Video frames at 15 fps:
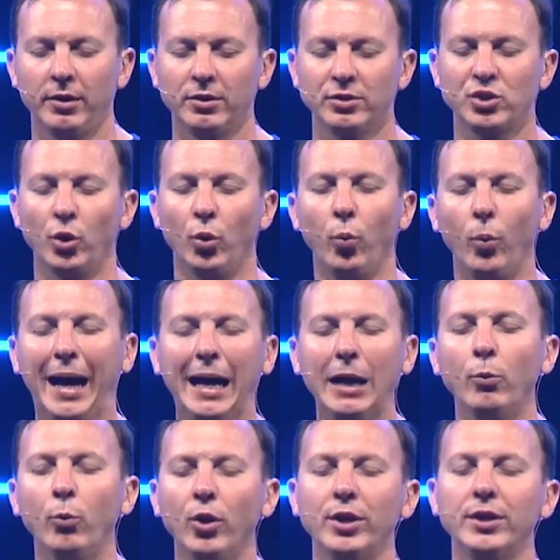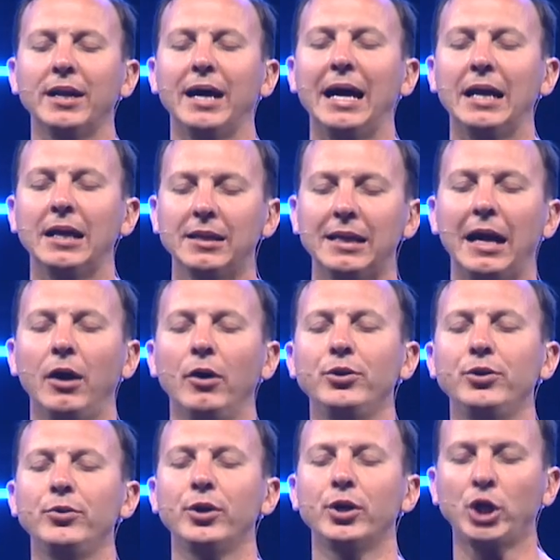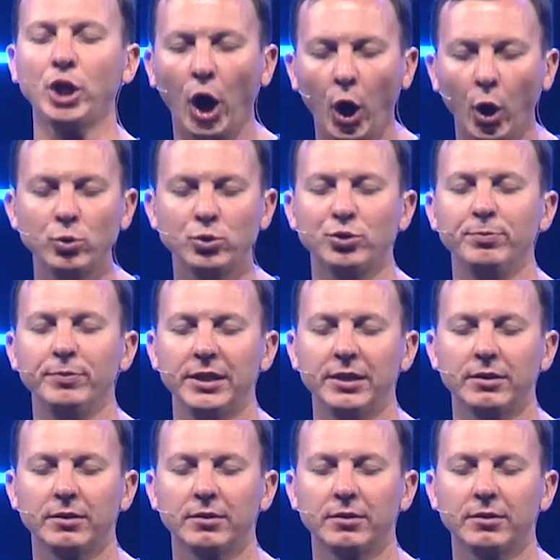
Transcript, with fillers: So why wouldn't I allow you to coach me?